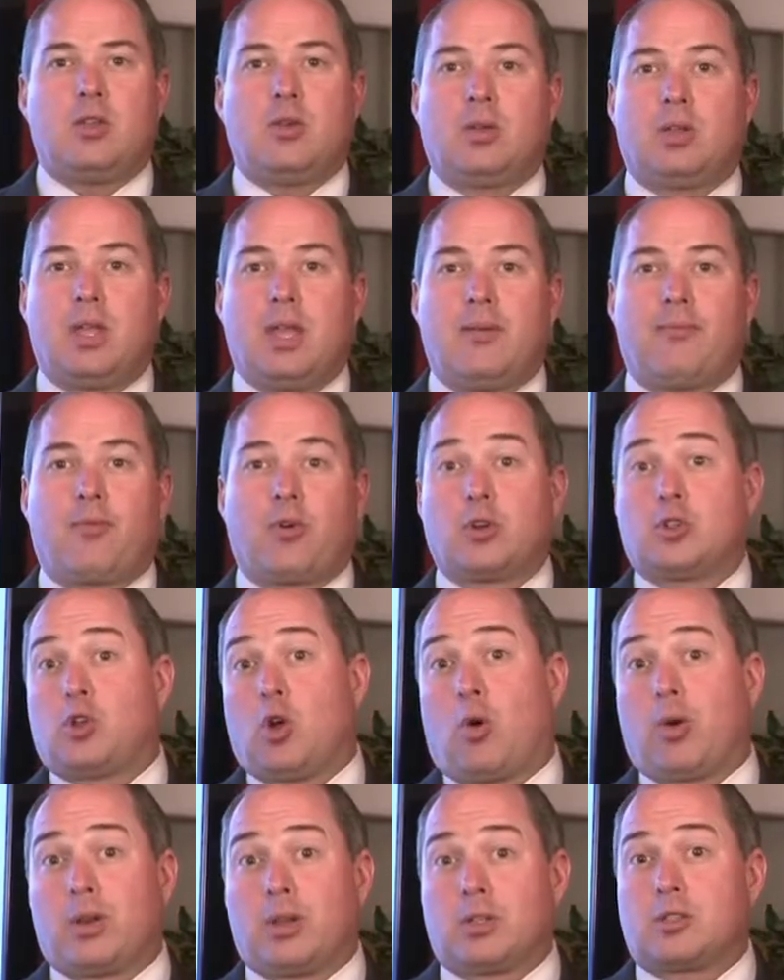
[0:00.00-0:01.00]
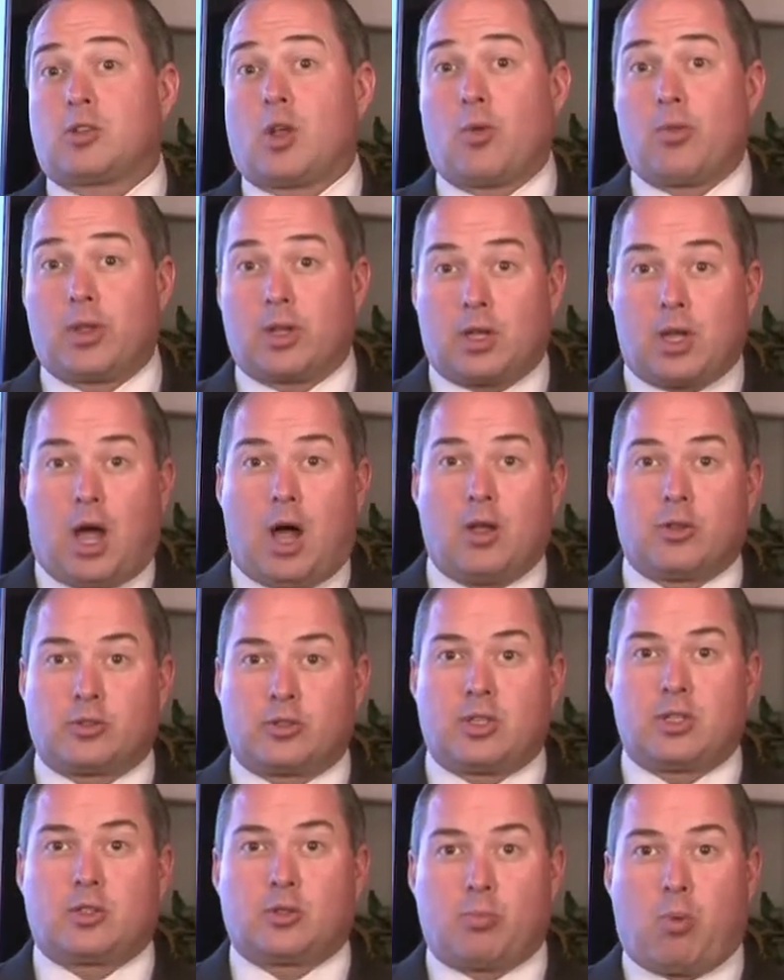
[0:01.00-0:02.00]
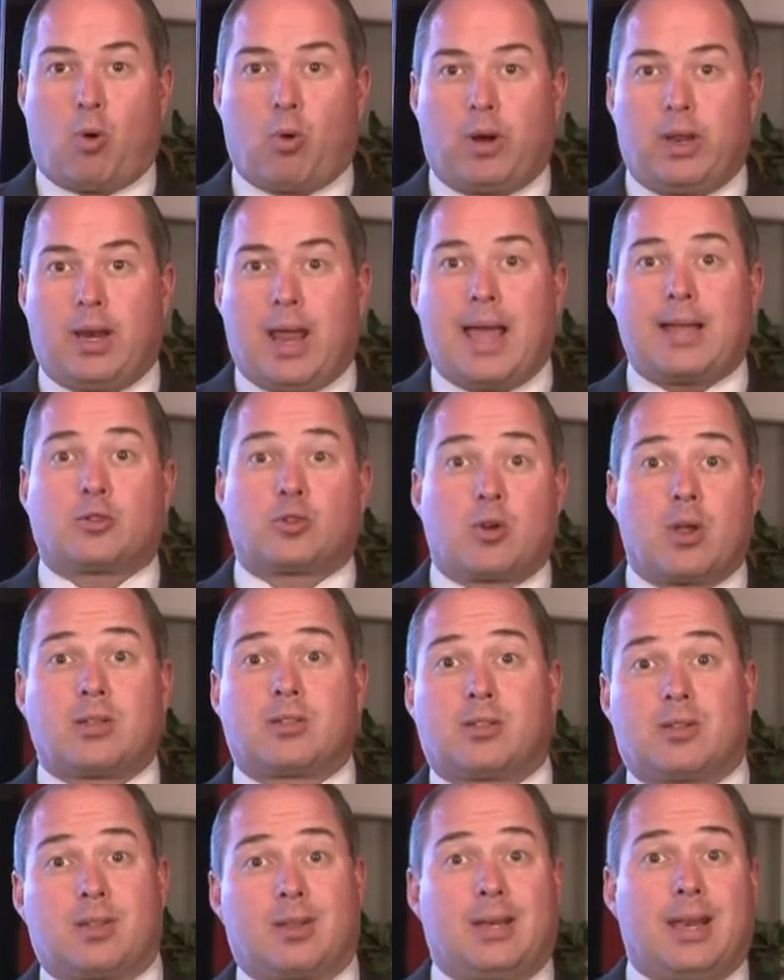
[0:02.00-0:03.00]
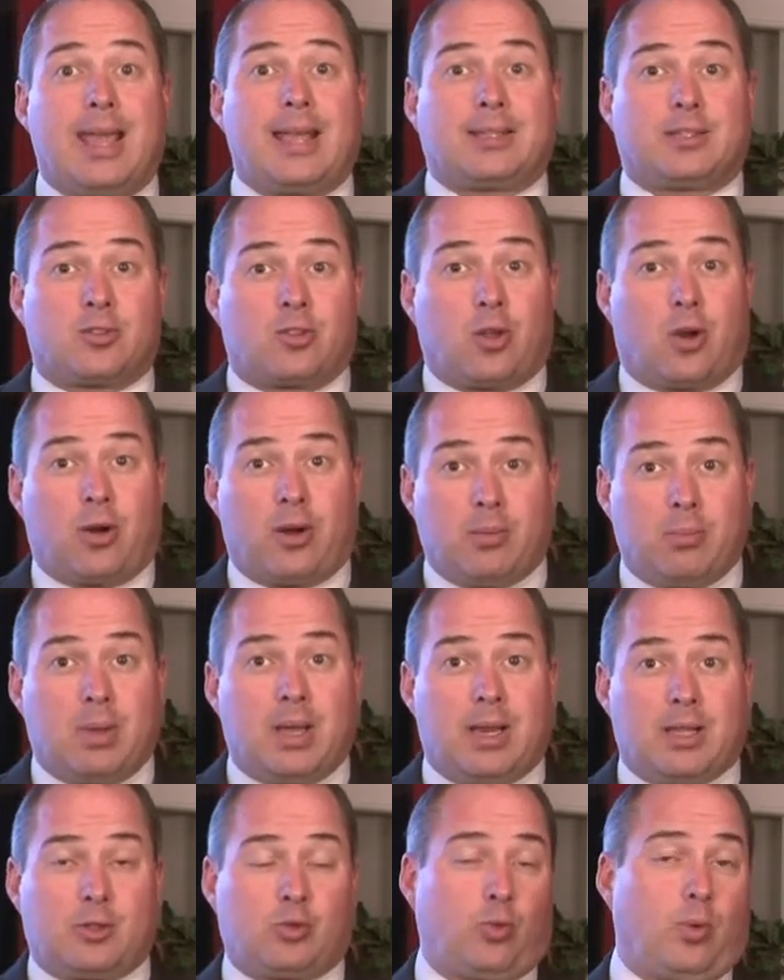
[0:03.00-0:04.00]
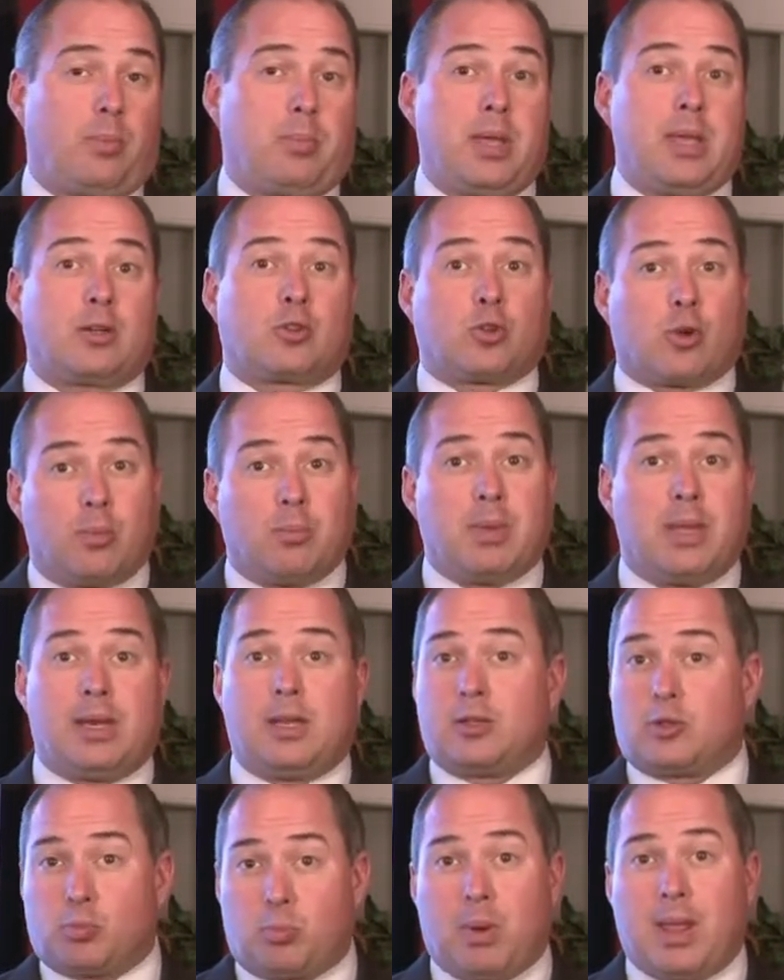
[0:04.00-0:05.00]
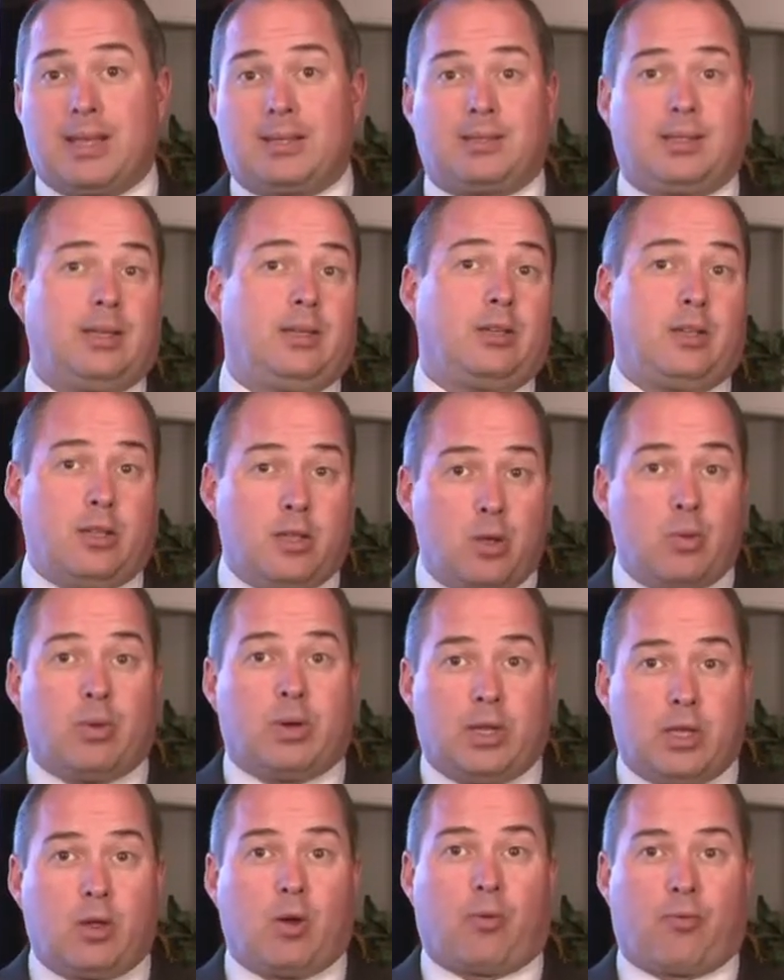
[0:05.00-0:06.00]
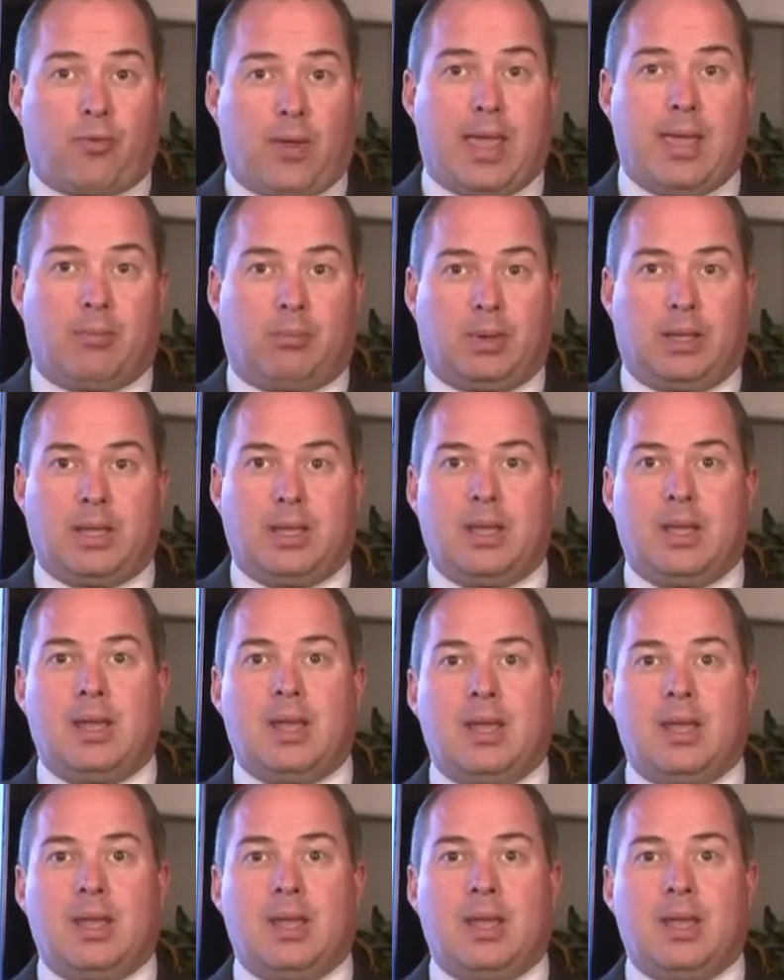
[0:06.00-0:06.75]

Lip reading: you again for joining us on the calls this morning. I trust the next 30 minutes will be a tremendous blessing to you and to your family.